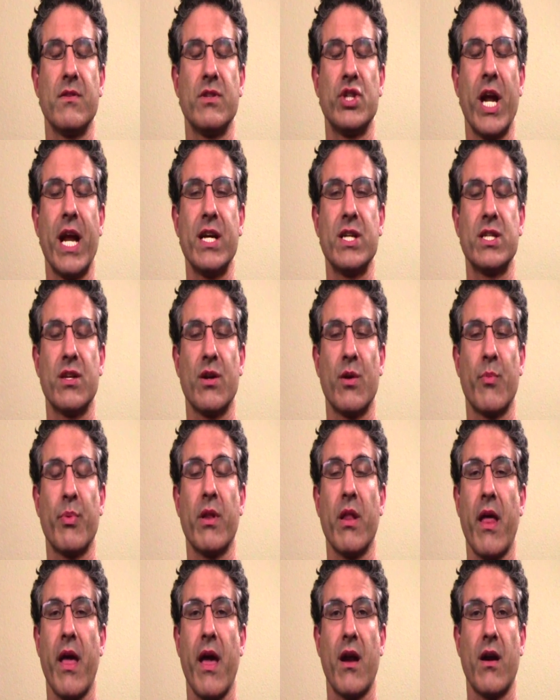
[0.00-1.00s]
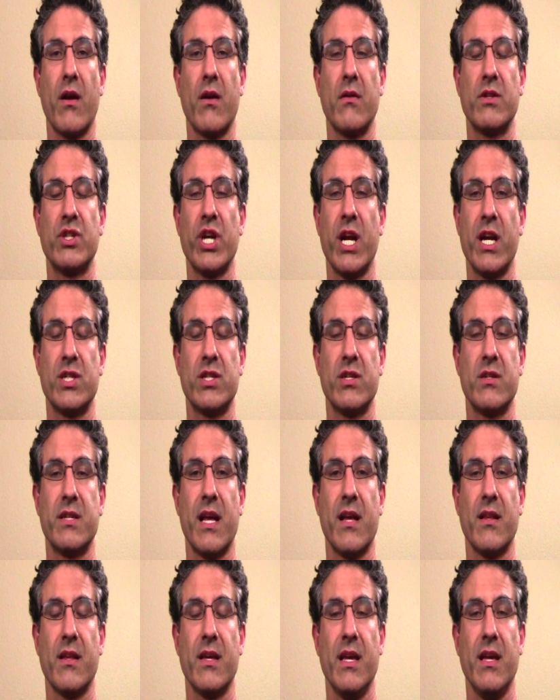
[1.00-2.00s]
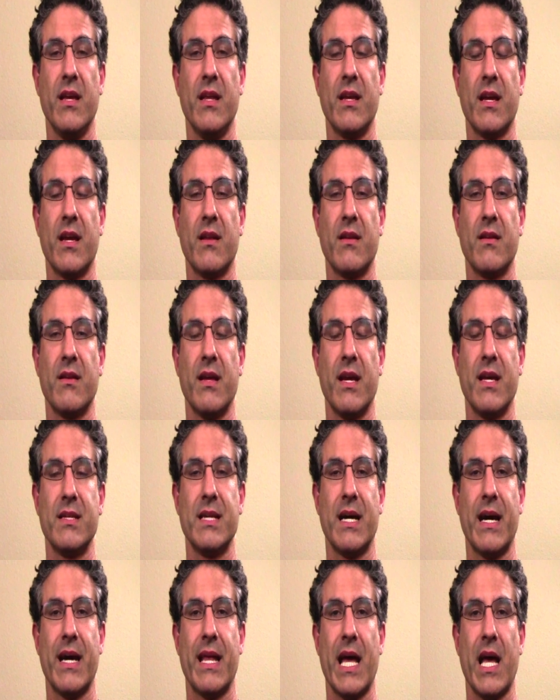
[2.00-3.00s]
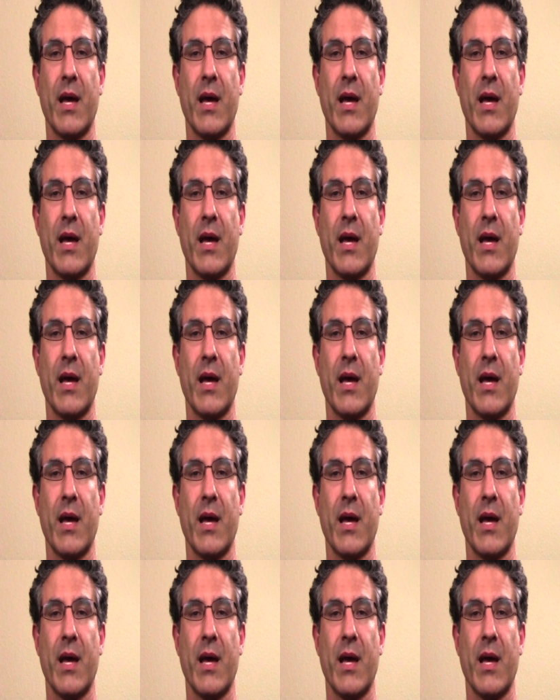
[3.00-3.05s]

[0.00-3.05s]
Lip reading: change their plan or change their daily eating and diet